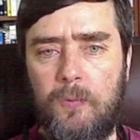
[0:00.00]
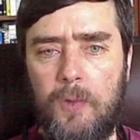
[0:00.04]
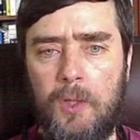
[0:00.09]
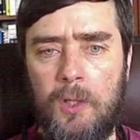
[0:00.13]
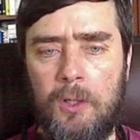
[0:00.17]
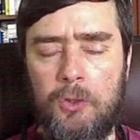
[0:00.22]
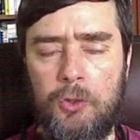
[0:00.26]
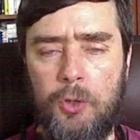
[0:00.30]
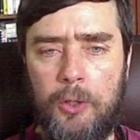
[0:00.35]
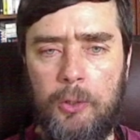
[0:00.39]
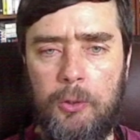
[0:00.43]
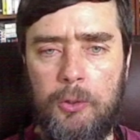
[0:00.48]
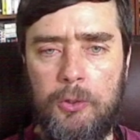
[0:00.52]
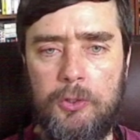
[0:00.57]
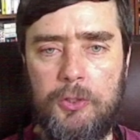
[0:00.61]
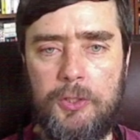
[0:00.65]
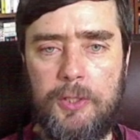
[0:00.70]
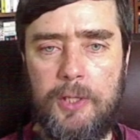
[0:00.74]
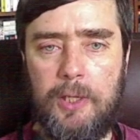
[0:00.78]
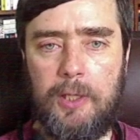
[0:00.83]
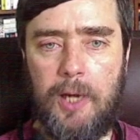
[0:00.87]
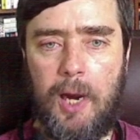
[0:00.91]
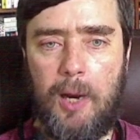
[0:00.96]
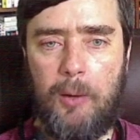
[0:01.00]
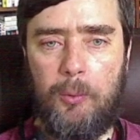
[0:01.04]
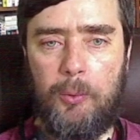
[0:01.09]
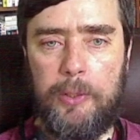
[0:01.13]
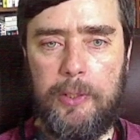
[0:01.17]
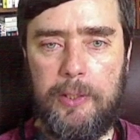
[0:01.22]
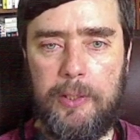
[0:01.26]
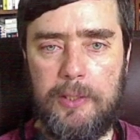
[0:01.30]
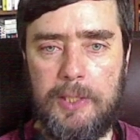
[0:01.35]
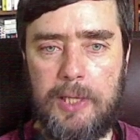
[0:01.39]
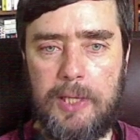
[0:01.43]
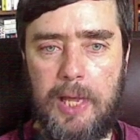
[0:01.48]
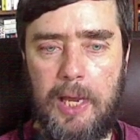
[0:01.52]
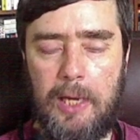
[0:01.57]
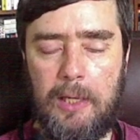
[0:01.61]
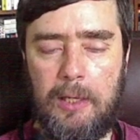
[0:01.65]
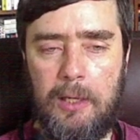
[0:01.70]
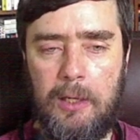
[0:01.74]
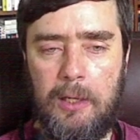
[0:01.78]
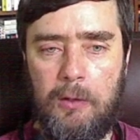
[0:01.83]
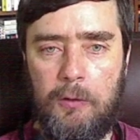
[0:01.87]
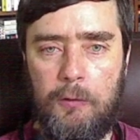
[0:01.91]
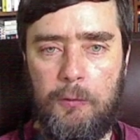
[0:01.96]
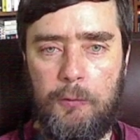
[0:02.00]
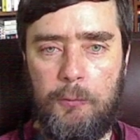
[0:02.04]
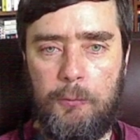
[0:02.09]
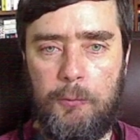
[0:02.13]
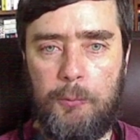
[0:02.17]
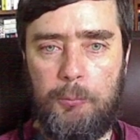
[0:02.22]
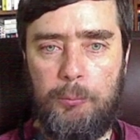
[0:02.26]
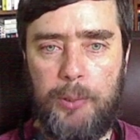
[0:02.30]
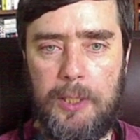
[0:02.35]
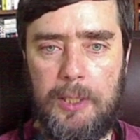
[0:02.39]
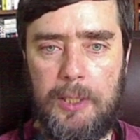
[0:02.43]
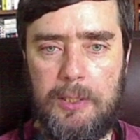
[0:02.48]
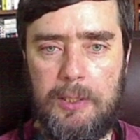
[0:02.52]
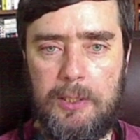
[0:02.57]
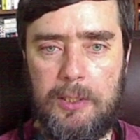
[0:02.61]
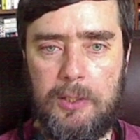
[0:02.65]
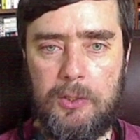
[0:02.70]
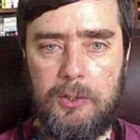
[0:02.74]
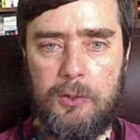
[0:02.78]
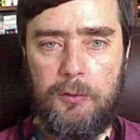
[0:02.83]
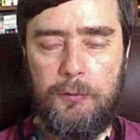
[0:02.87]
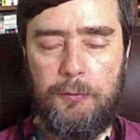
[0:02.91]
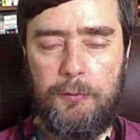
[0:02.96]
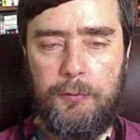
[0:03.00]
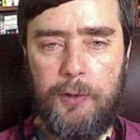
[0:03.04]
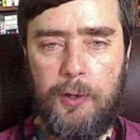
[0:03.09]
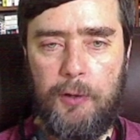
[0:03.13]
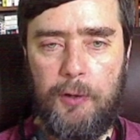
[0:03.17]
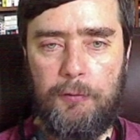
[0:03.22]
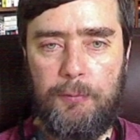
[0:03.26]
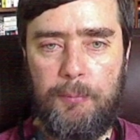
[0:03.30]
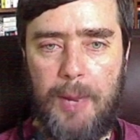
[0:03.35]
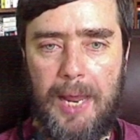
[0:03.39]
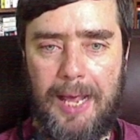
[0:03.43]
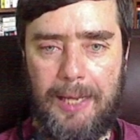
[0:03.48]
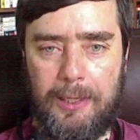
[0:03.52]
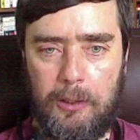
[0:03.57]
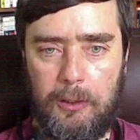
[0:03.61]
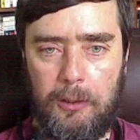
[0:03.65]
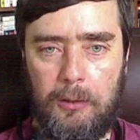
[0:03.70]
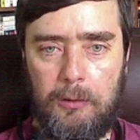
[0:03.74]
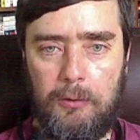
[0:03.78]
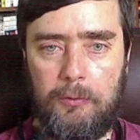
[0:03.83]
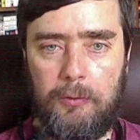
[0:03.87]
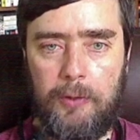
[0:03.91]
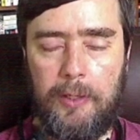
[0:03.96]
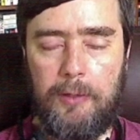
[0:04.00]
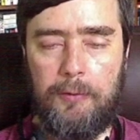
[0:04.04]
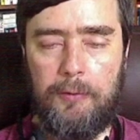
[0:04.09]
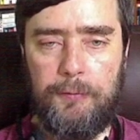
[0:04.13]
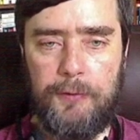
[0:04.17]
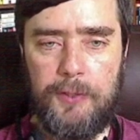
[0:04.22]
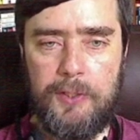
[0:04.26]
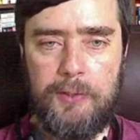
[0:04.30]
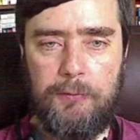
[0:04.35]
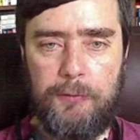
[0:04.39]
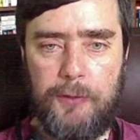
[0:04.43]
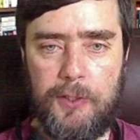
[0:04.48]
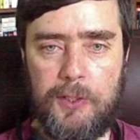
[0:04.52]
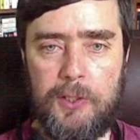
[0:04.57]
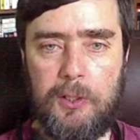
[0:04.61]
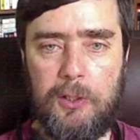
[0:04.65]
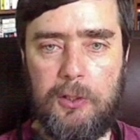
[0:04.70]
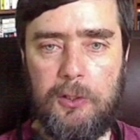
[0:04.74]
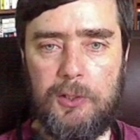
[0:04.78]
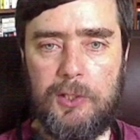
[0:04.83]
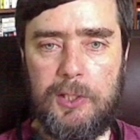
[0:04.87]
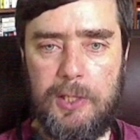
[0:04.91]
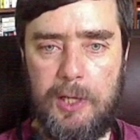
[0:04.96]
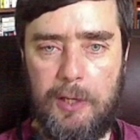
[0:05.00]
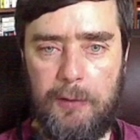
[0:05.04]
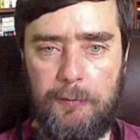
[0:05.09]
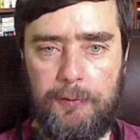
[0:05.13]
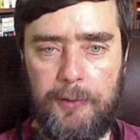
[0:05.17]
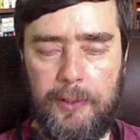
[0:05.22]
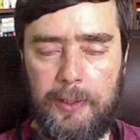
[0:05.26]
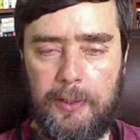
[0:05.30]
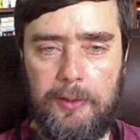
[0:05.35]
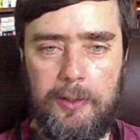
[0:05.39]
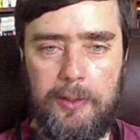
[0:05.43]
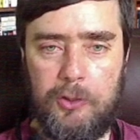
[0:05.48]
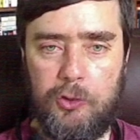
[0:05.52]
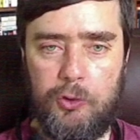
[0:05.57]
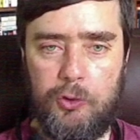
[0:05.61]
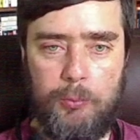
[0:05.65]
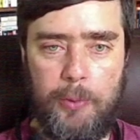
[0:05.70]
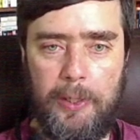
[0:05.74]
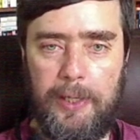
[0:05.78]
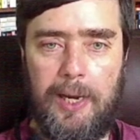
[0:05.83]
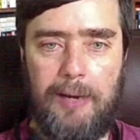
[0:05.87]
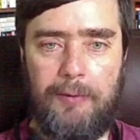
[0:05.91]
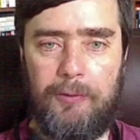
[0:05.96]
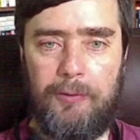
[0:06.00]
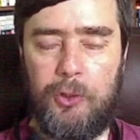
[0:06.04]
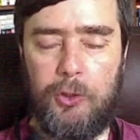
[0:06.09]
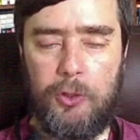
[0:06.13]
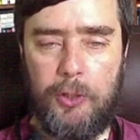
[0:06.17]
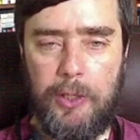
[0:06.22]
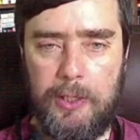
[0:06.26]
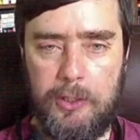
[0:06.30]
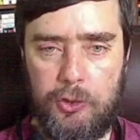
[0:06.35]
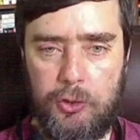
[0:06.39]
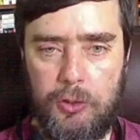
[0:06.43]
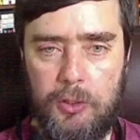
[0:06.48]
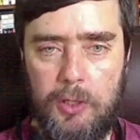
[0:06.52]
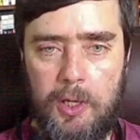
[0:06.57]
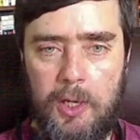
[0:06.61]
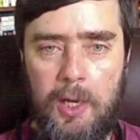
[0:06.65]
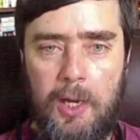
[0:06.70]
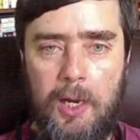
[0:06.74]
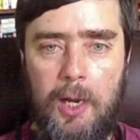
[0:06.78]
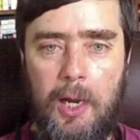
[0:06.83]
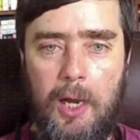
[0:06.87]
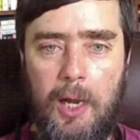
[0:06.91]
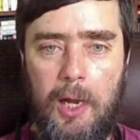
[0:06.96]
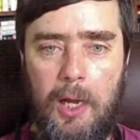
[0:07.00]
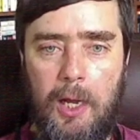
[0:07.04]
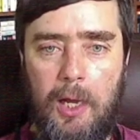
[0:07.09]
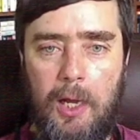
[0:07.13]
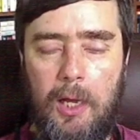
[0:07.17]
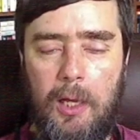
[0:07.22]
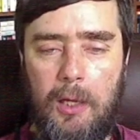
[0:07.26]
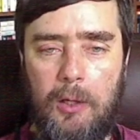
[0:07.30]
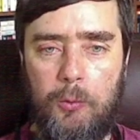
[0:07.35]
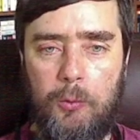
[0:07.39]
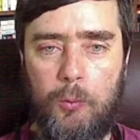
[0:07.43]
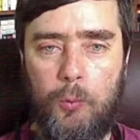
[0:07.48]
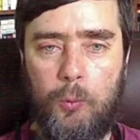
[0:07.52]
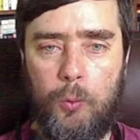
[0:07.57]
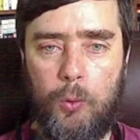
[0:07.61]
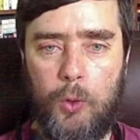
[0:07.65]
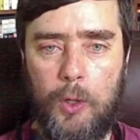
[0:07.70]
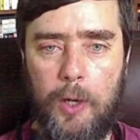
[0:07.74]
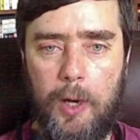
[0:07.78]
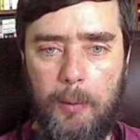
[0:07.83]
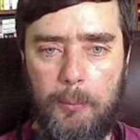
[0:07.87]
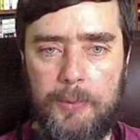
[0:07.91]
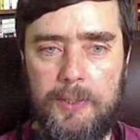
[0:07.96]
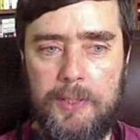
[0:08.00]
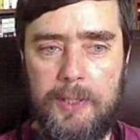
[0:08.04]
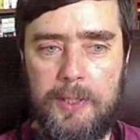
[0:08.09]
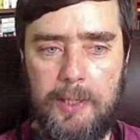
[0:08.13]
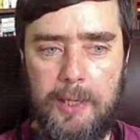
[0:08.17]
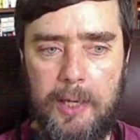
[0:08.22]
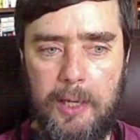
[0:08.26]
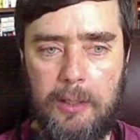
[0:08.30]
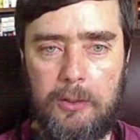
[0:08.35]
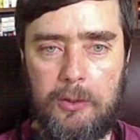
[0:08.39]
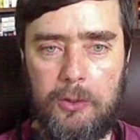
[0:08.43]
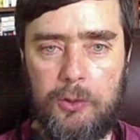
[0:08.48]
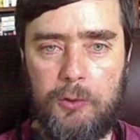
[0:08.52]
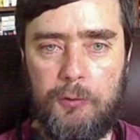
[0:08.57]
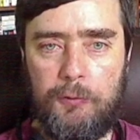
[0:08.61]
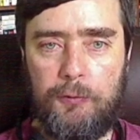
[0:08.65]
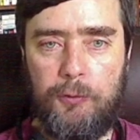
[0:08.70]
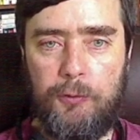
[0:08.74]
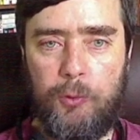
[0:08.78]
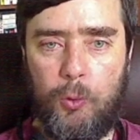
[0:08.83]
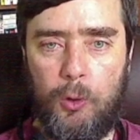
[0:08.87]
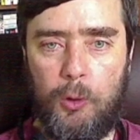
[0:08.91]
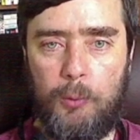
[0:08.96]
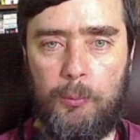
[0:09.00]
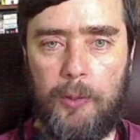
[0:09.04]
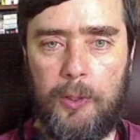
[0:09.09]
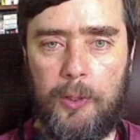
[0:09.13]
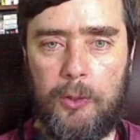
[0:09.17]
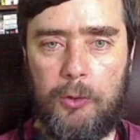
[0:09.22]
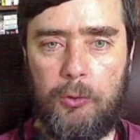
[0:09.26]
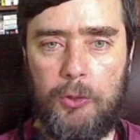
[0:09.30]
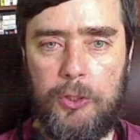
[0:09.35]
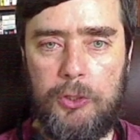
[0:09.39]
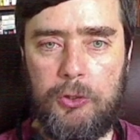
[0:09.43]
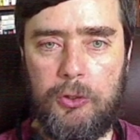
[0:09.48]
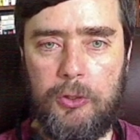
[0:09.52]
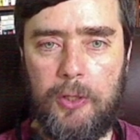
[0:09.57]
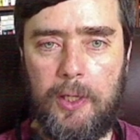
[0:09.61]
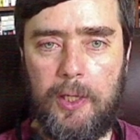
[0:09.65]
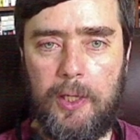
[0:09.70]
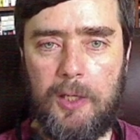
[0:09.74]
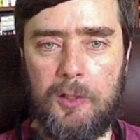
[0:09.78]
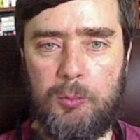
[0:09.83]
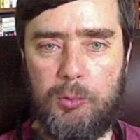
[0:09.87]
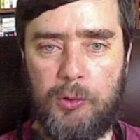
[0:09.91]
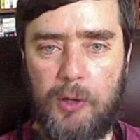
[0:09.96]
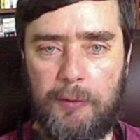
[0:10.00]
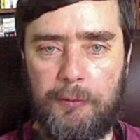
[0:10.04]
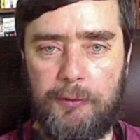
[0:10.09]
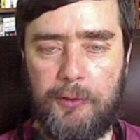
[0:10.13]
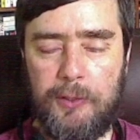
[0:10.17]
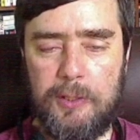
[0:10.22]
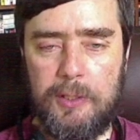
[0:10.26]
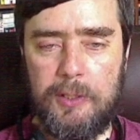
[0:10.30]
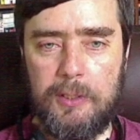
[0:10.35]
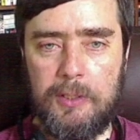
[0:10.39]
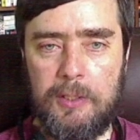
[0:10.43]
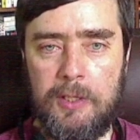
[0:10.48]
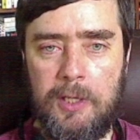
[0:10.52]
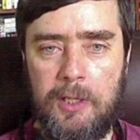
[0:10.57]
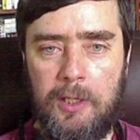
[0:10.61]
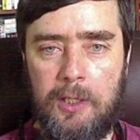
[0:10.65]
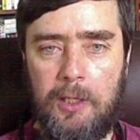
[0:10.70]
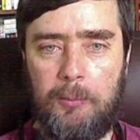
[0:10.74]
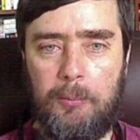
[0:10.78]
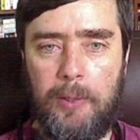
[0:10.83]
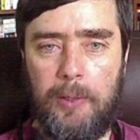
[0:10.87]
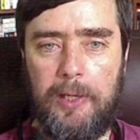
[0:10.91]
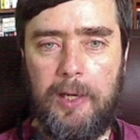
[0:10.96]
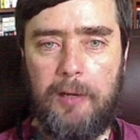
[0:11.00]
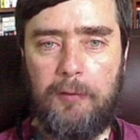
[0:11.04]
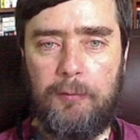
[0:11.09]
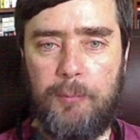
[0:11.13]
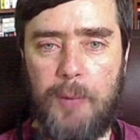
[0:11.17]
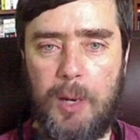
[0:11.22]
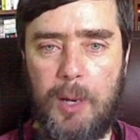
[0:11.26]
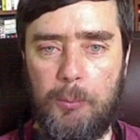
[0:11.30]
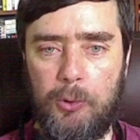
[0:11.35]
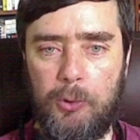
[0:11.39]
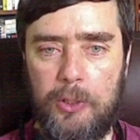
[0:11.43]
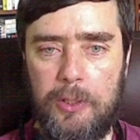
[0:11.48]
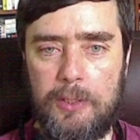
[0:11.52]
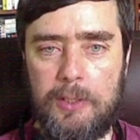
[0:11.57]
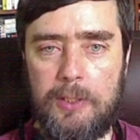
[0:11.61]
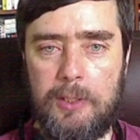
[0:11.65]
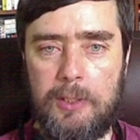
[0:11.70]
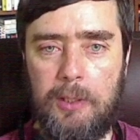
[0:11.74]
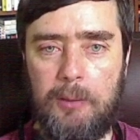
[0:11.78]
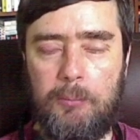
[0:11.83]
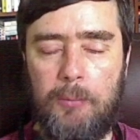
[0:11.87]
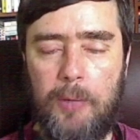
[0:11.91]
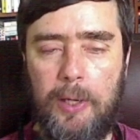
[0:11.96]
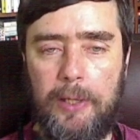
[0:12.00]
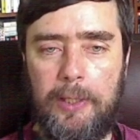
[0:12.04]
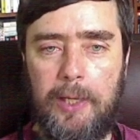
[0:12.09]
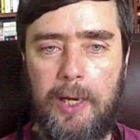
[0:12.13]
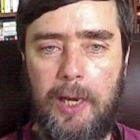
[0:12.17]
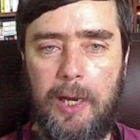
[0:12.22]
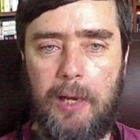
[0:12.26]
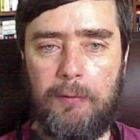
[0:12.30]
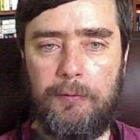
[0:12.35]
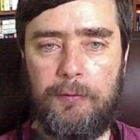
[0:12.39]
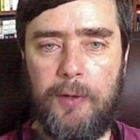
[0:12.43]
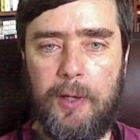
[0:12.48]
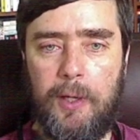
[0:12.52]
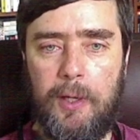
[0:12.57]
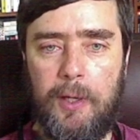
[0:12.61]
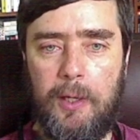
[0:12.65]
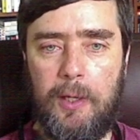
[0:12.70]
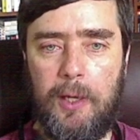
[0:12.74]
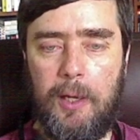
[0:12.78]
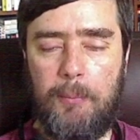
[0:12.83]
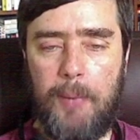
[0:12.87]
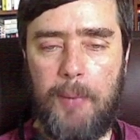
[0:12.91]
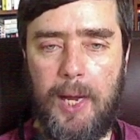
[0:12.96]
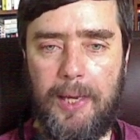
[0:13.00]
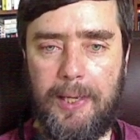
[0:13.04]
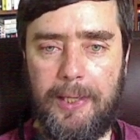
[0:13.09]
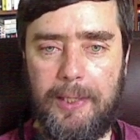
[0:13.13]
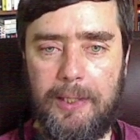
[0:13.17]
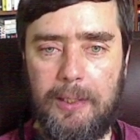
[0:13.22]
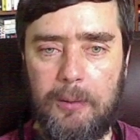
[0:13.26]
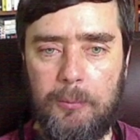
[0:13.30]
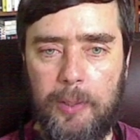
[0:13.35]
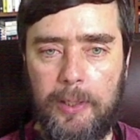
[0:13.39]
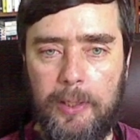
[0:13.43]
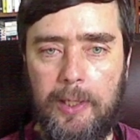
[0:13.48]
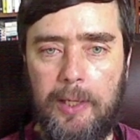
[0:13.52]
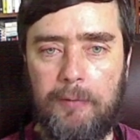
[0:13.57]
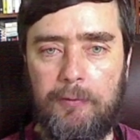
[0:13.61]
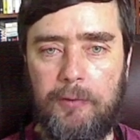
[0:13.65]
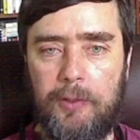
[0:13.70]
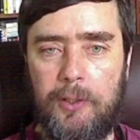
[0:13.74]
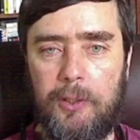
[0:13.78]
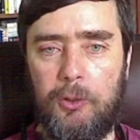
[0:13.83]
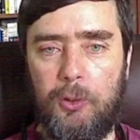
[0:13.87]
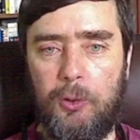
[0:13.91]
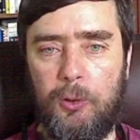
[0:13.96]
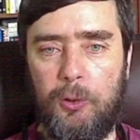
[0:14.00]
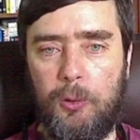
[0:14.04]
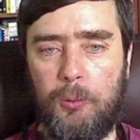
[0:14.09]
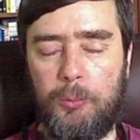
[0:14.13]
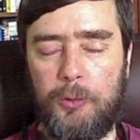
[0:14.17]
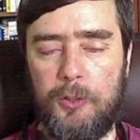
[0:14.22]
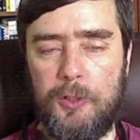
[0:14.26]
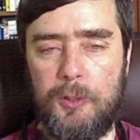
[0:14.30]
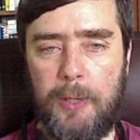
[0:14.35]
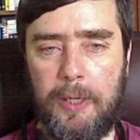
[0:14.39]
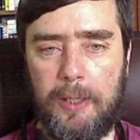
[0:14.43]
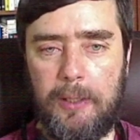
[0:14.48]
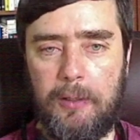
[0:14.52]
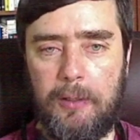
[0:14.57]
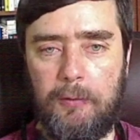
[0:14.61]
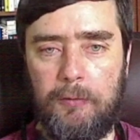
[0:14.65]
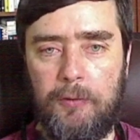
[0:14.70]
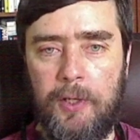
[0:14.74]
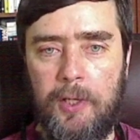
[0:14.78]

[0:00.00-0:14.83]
trying to understand how it is that pieces of, of matter, right, Phys physical stuff like things you might have in your kitchen, sure, uh, come together to form a creature that has preferences. It might have memories, it might have uh, a mind, it might have an internal perspective,